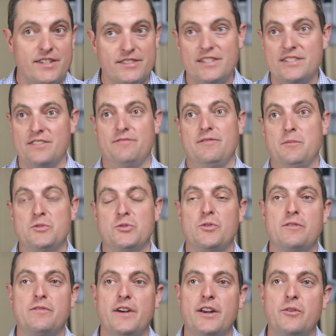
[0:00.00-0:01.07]
because it's
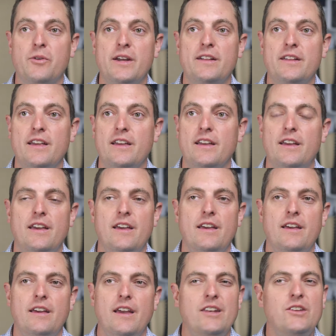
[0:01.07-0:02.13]
absorbed very quickly.
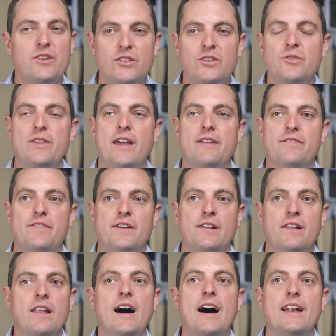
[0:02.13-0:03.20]
And you can do that for a
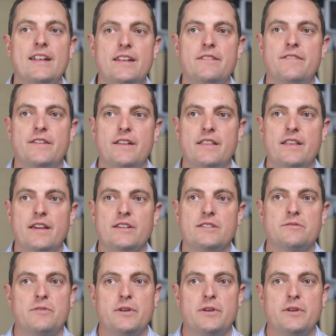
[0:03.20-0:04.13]
lot of different things,